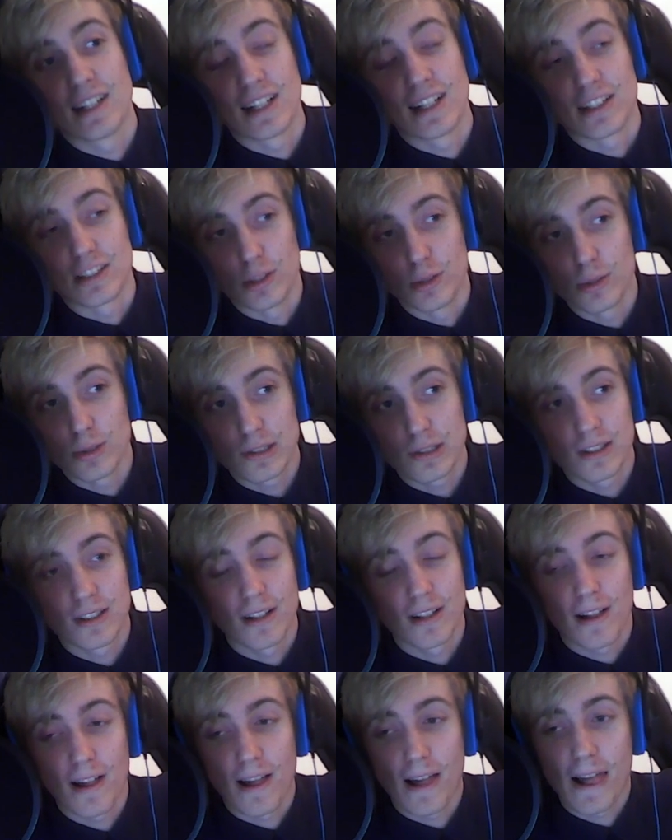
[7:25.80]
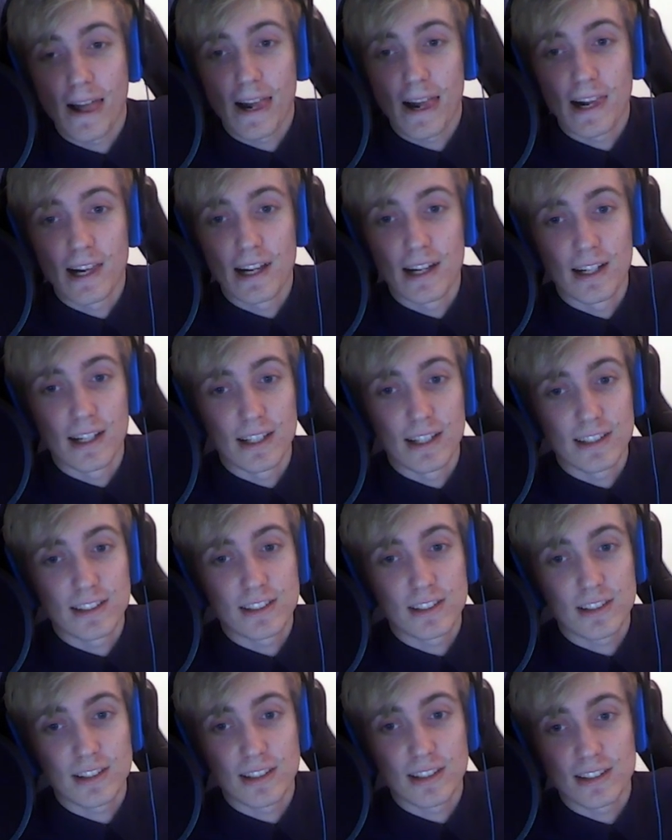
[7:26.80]
gold, and
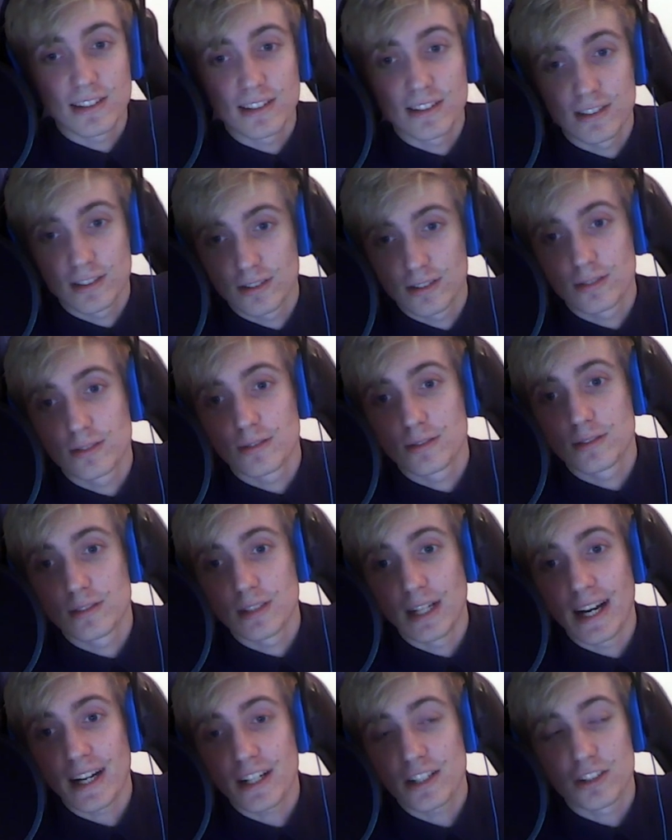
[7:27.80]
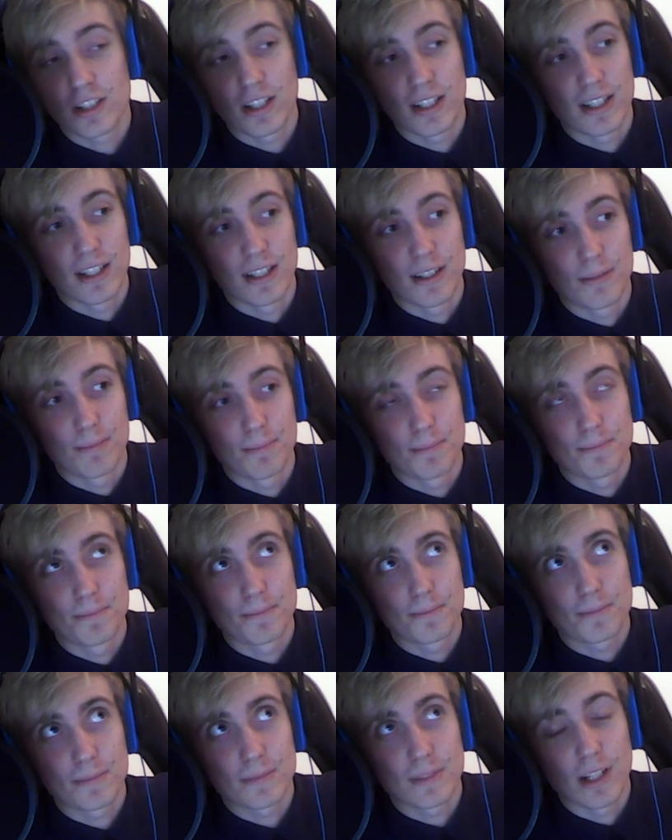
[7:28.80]
it's actually
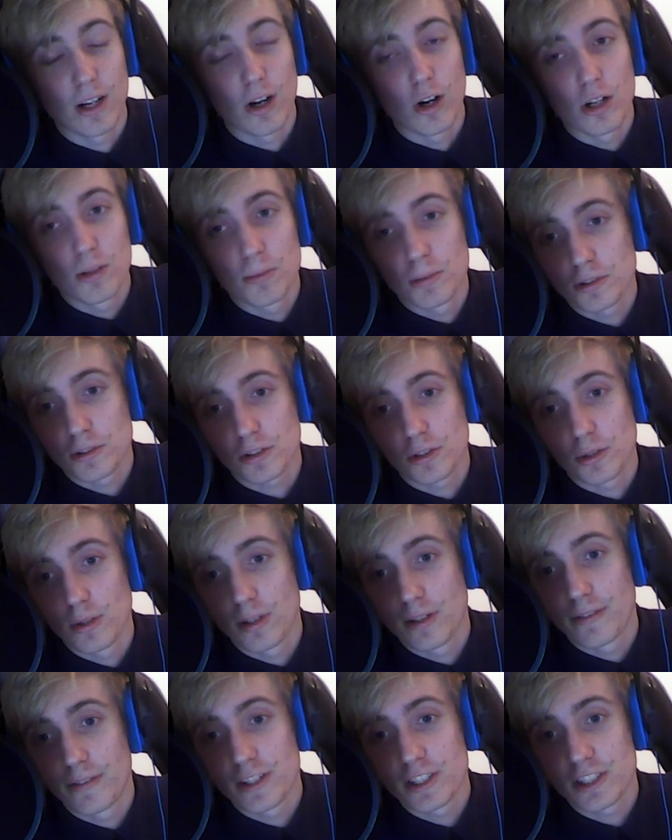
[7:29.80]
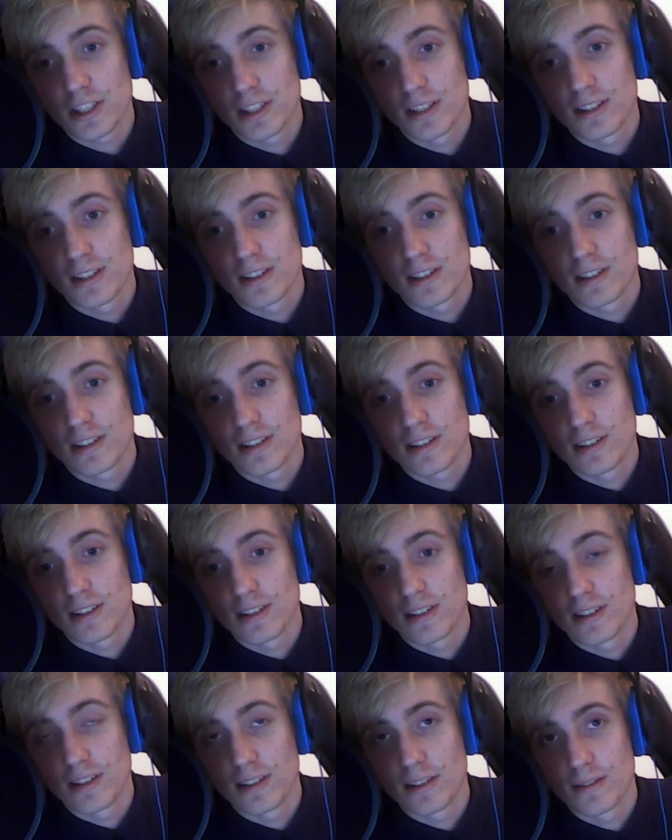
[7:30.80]
almost gold efficient,
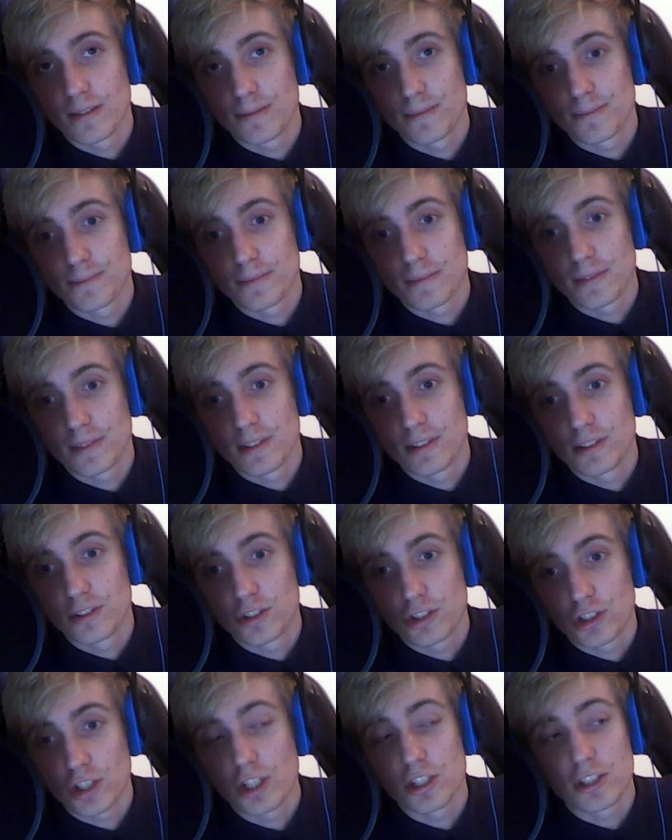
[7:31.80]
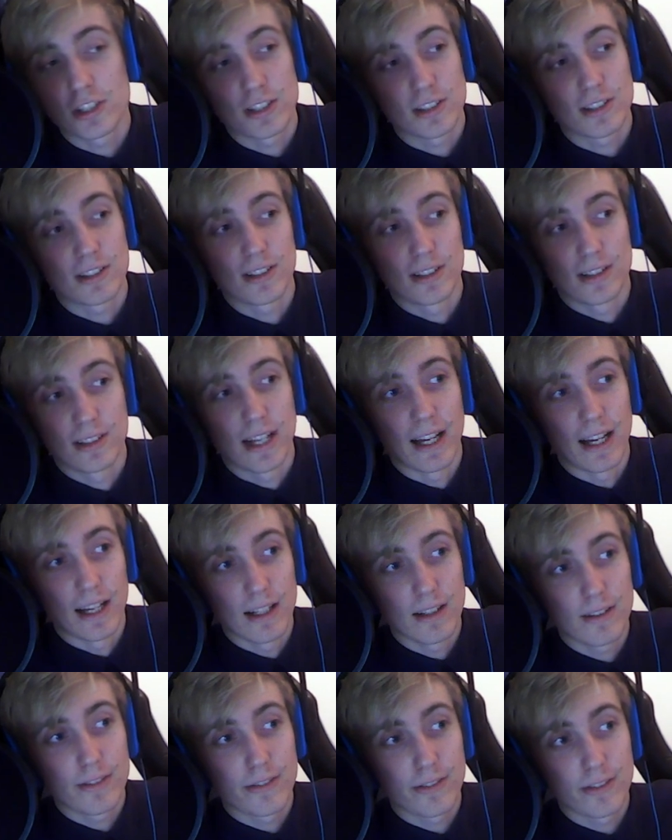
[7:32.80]
just the
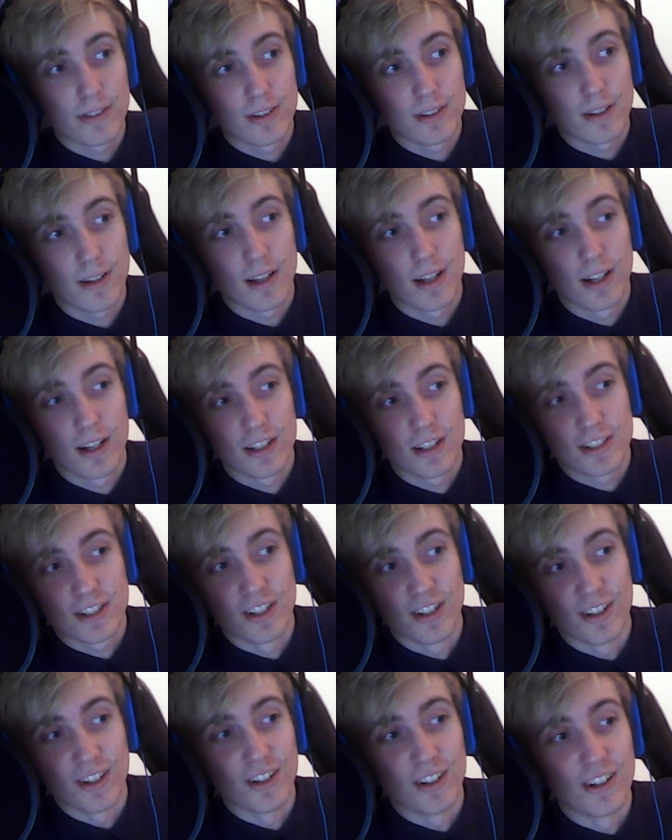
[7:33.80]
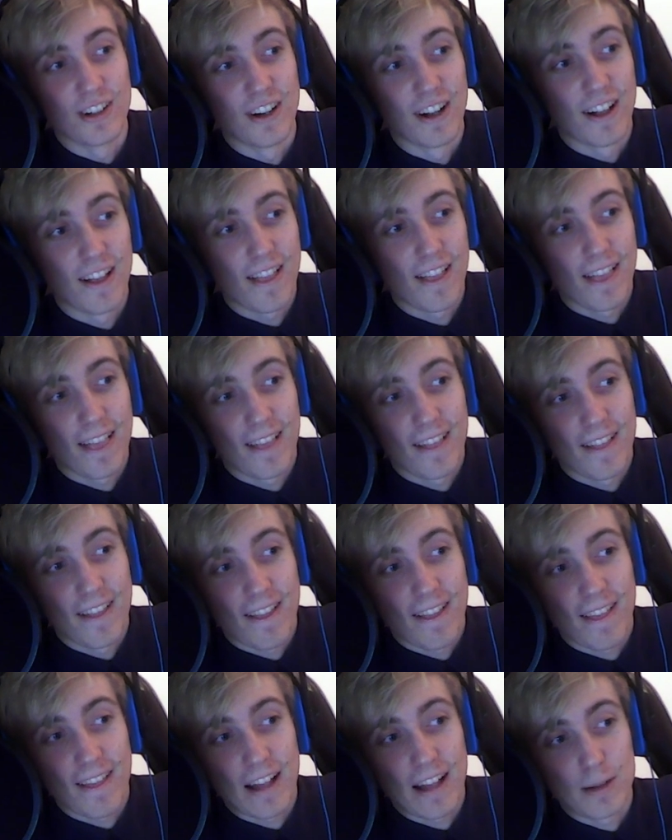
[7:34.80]
health. So
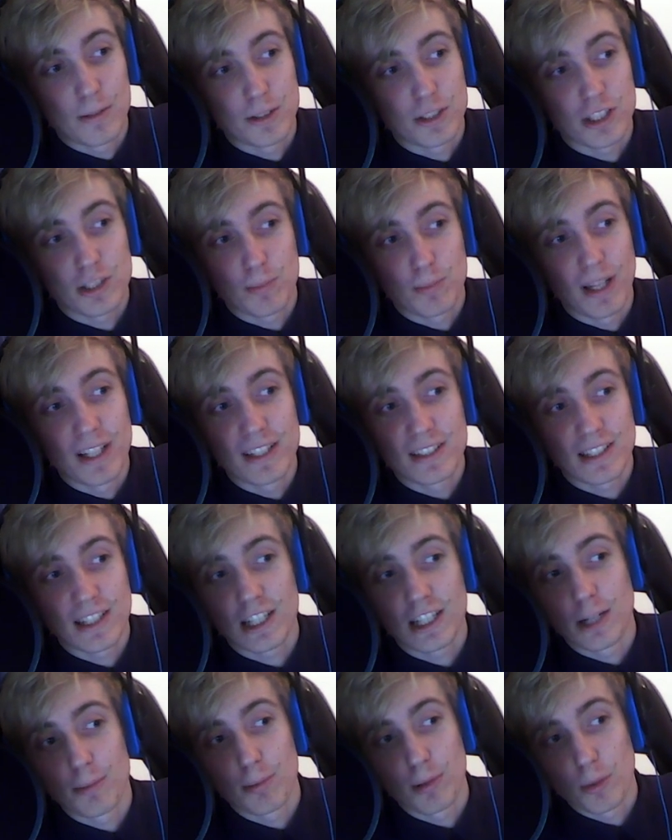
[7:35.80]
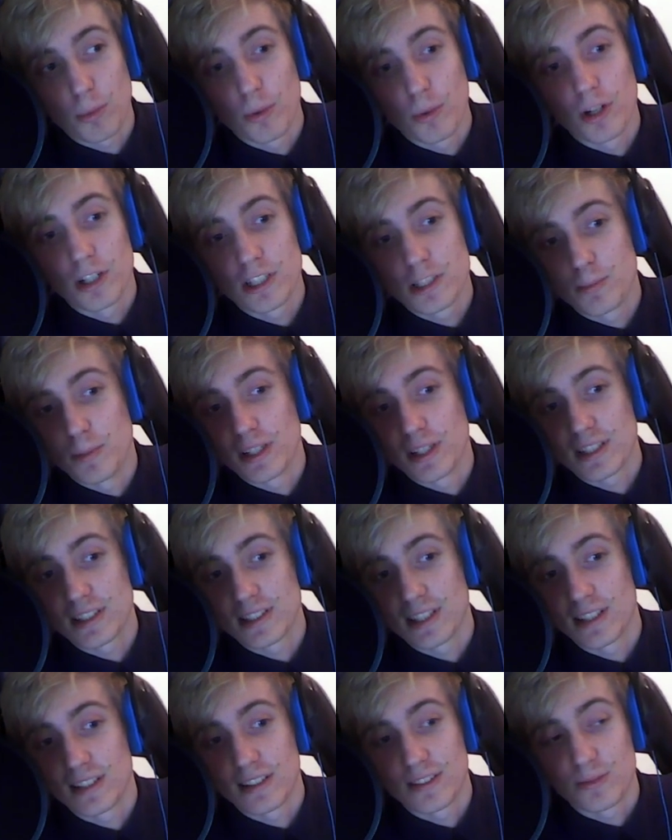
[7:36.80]
just placing a couple of wards makes
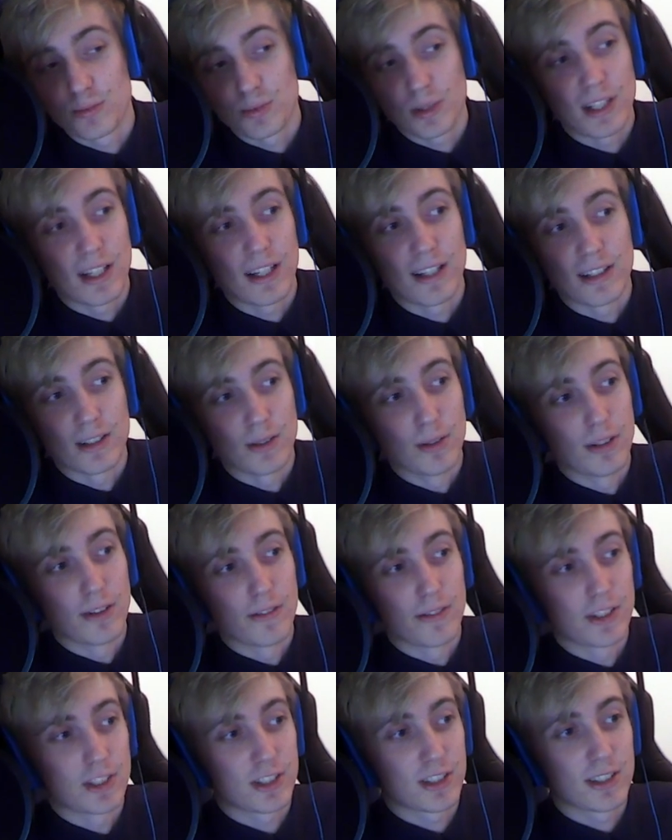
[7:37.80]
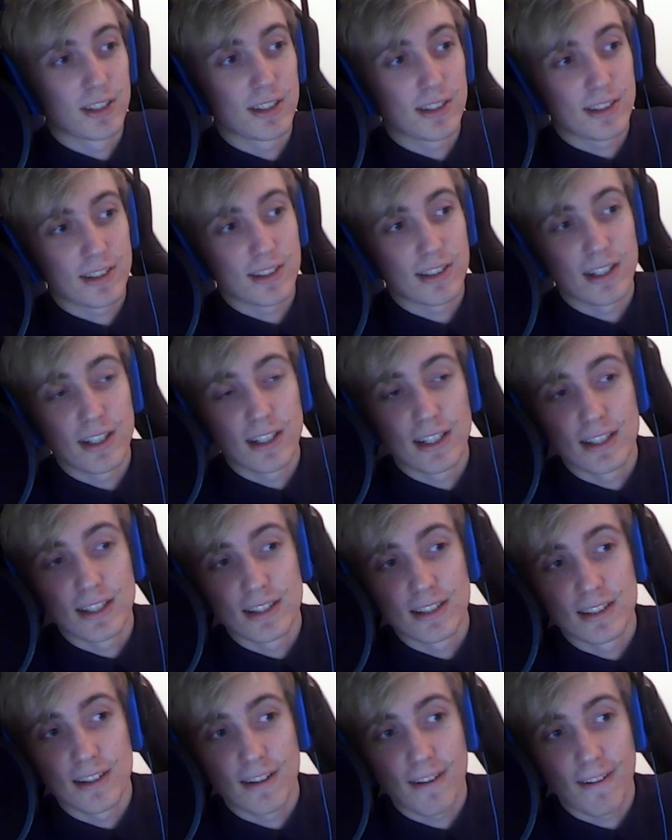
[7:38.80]
it really gold efficient, and